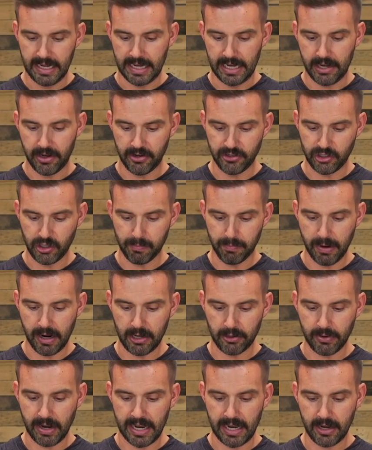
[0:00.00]
Here's your
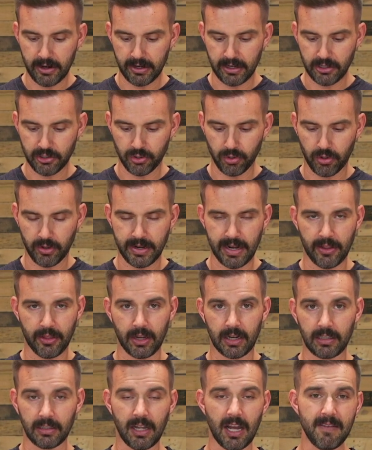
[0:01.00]
button right here to control it. Now the
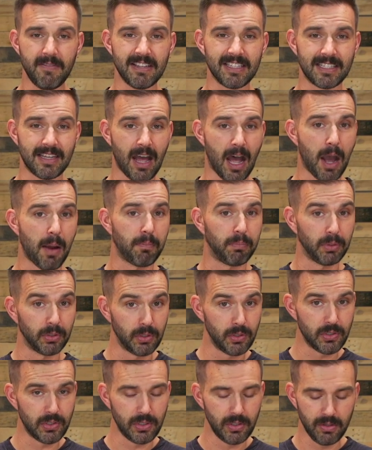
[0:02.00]
glove is not
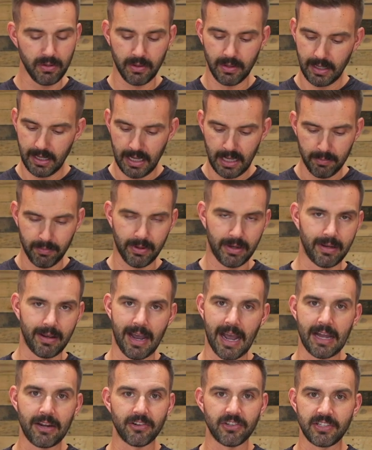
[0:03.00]
Bluetooth, but
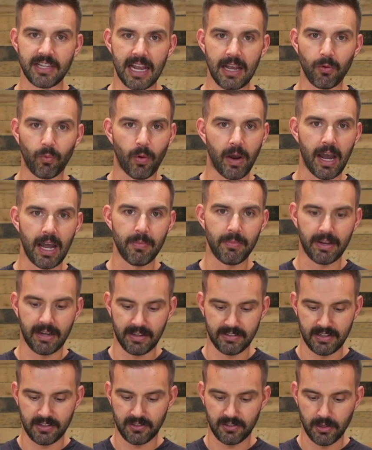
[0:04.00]
I understand why
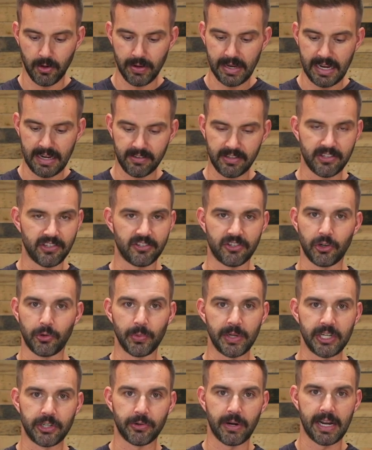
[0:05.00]
because it's so easy just to
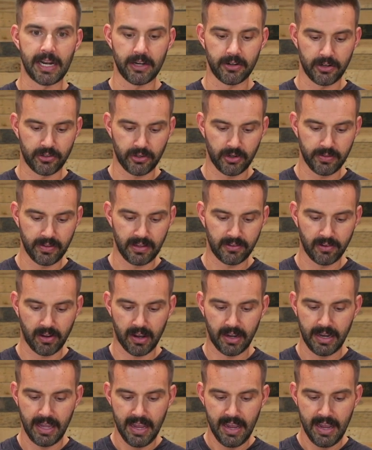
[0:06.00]
reach right here to turn these on.